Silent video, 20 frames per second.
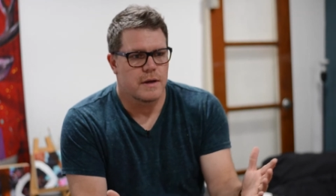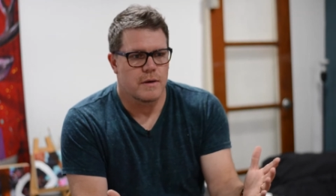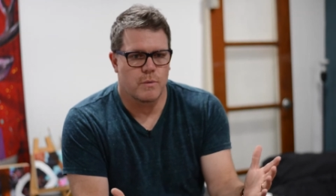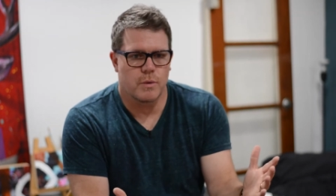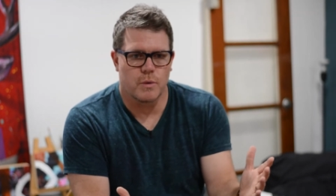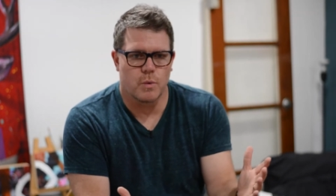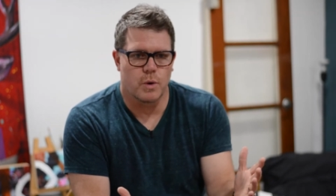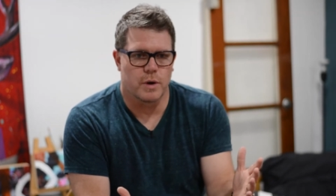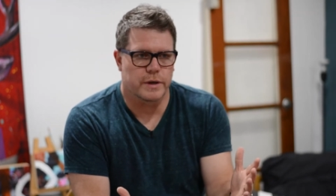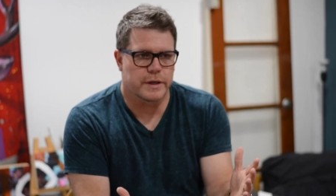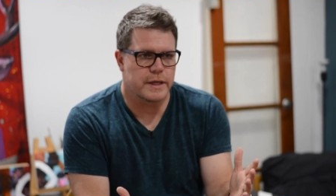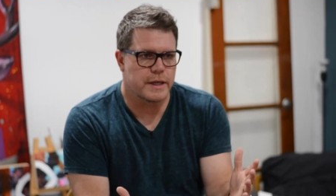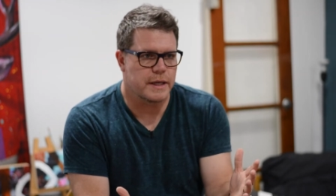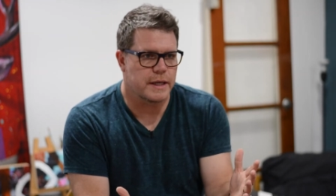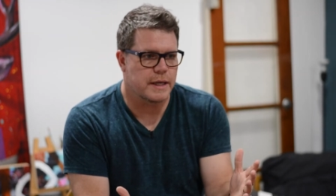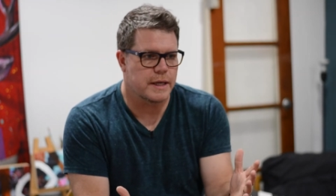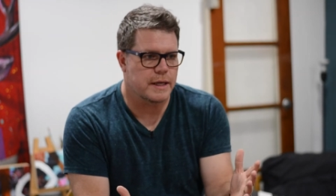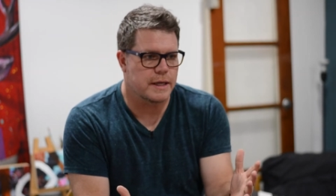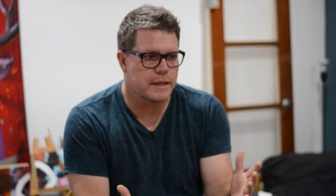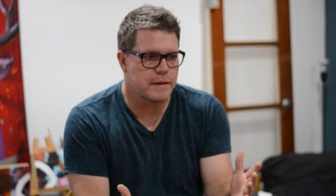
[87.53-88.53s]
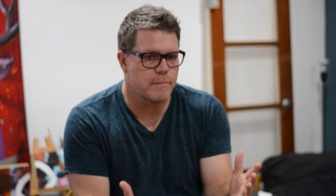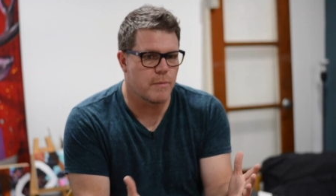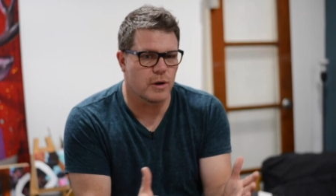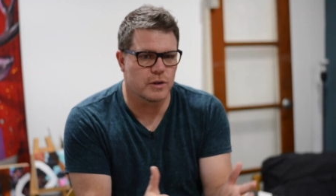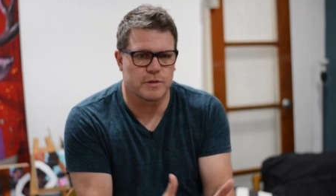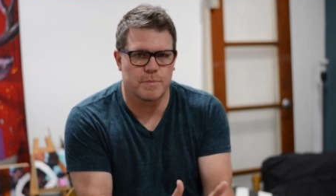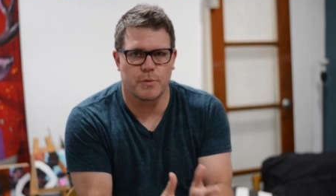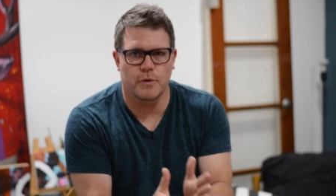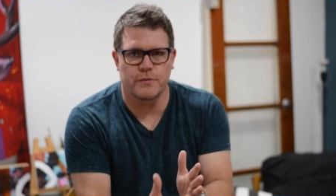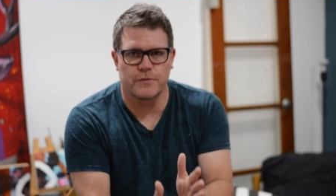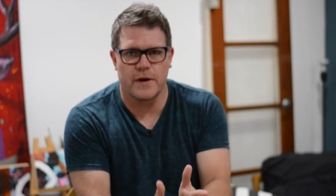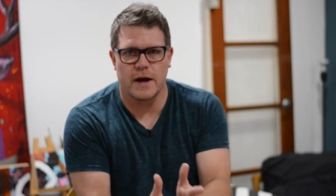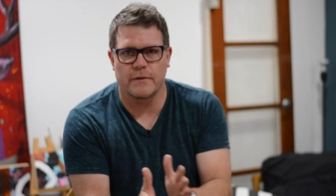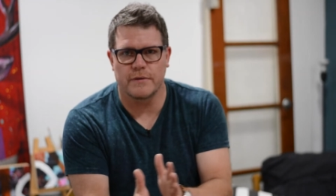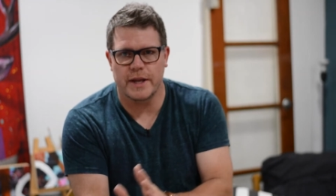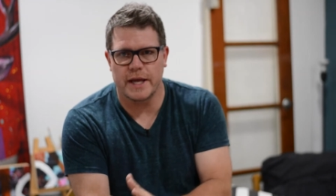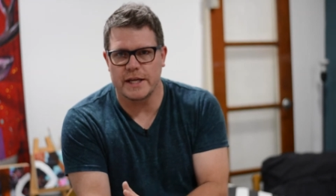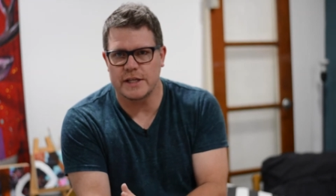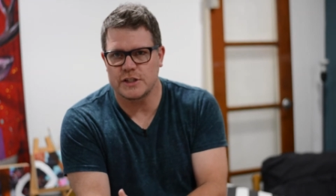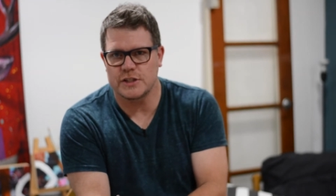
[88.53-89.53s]
We're working in multiple
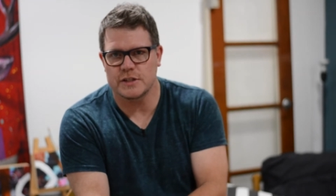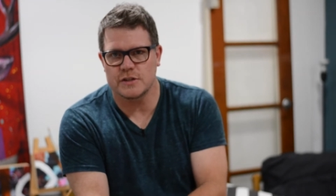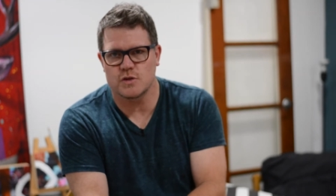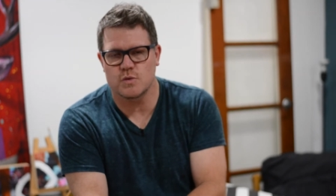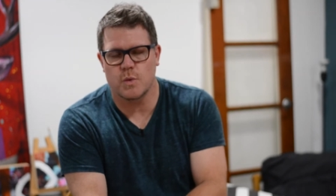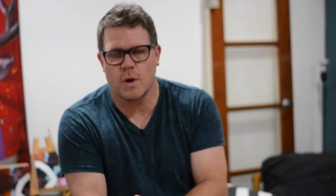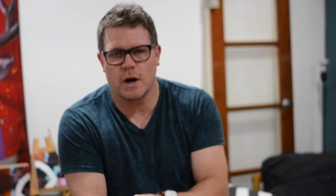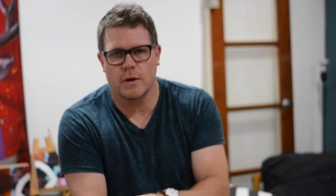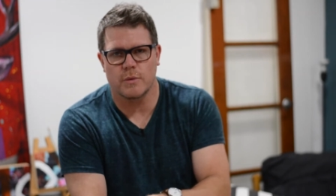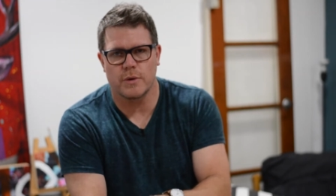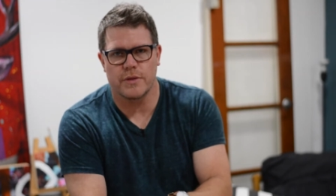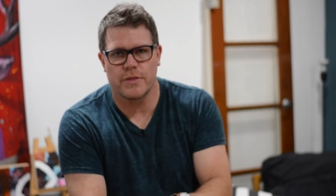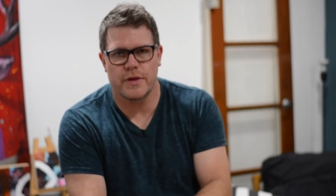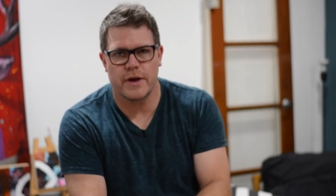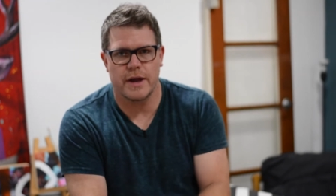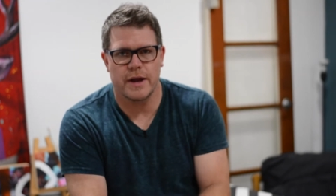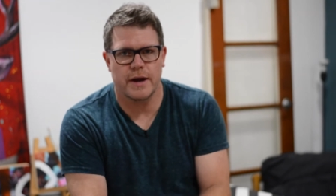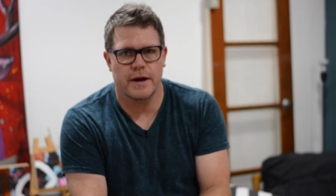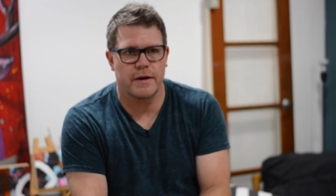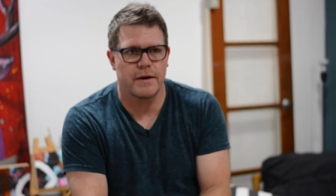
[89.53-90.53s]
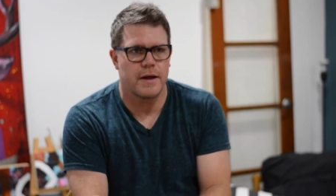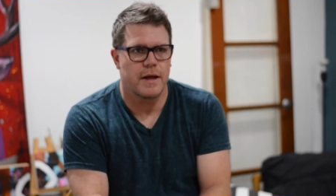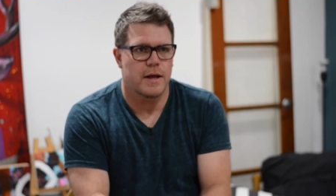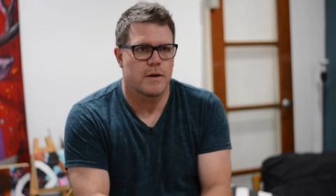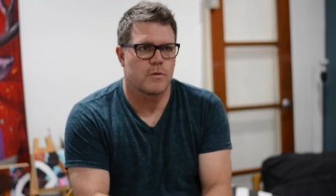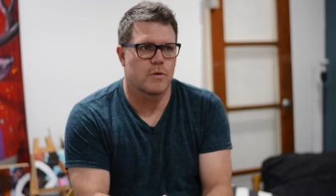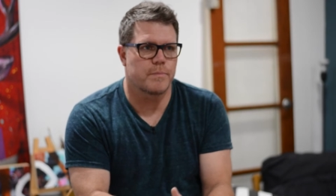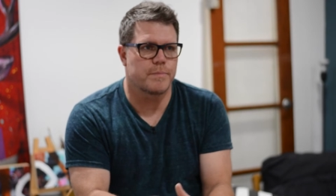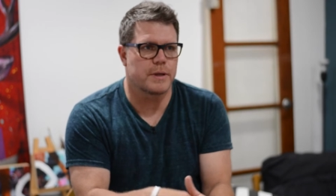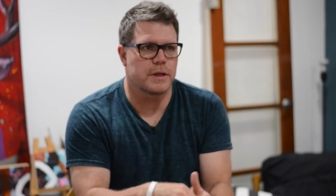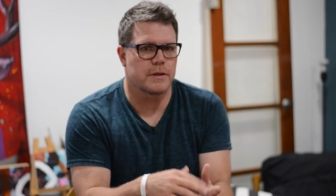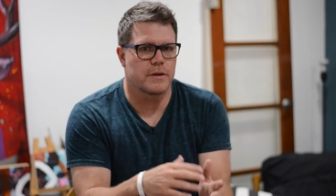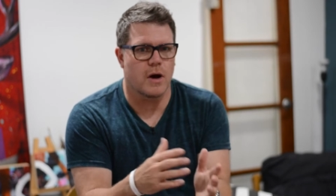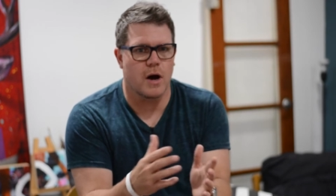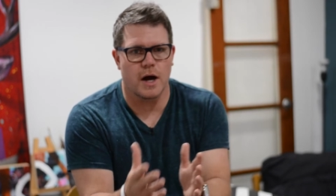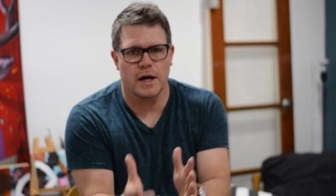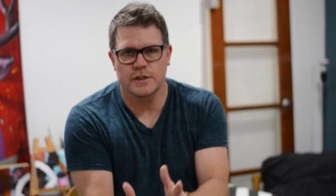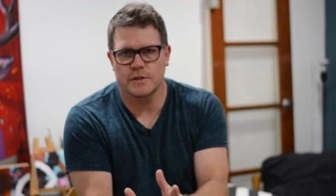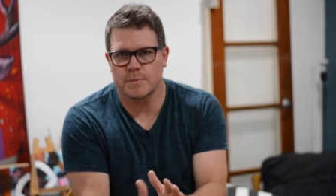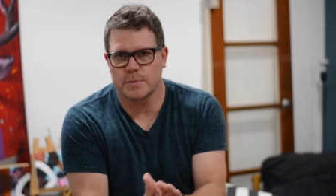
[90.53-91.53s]
foundations while we're there. We'll be in the
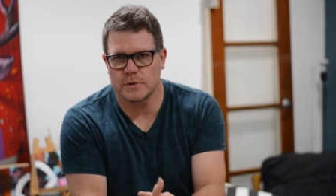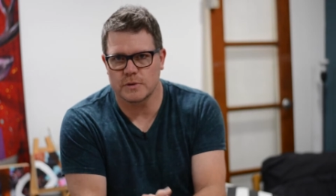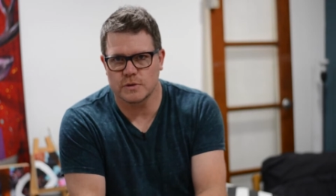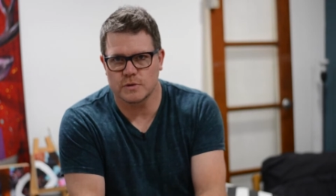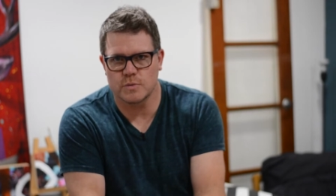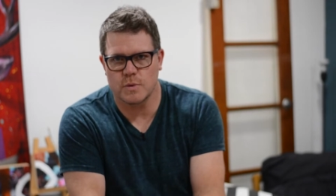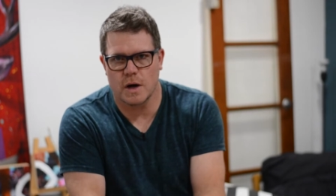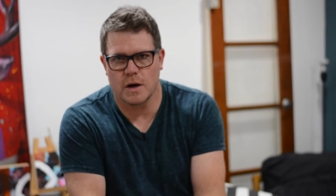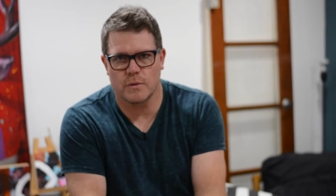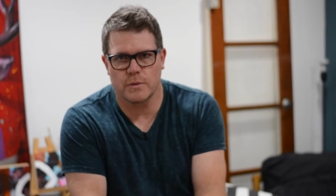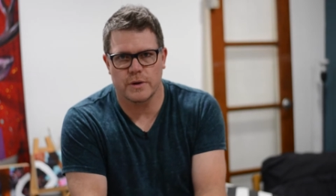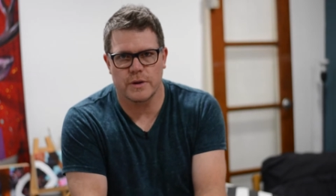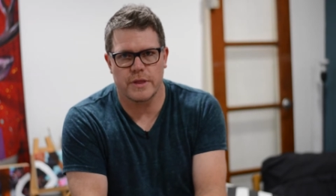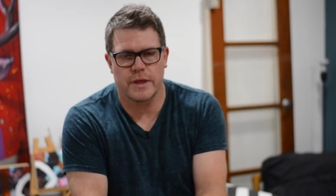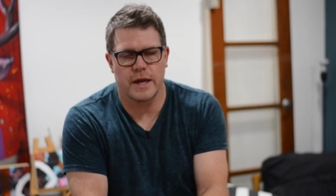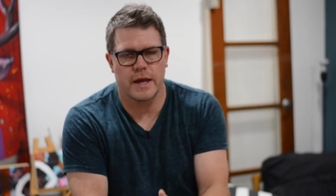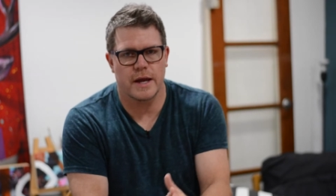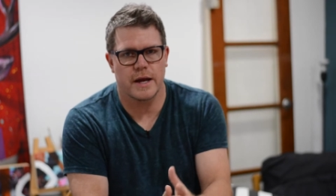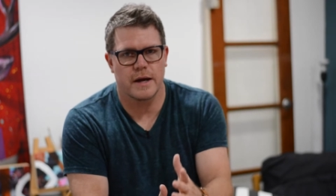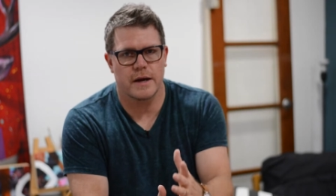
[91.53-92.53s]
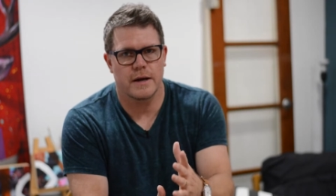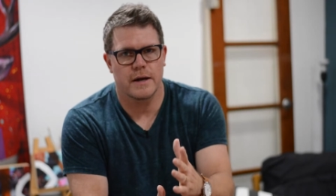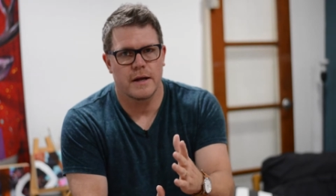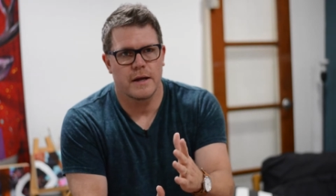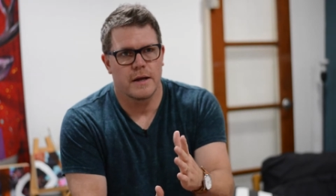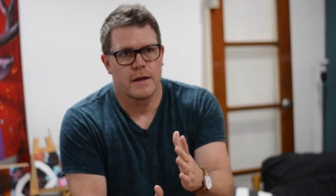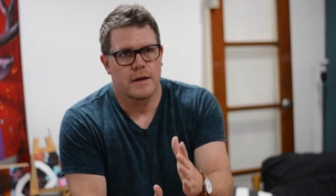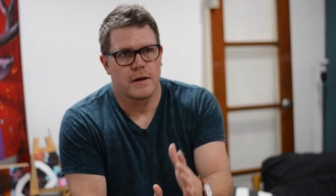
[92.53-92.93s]
hospitals while we're there.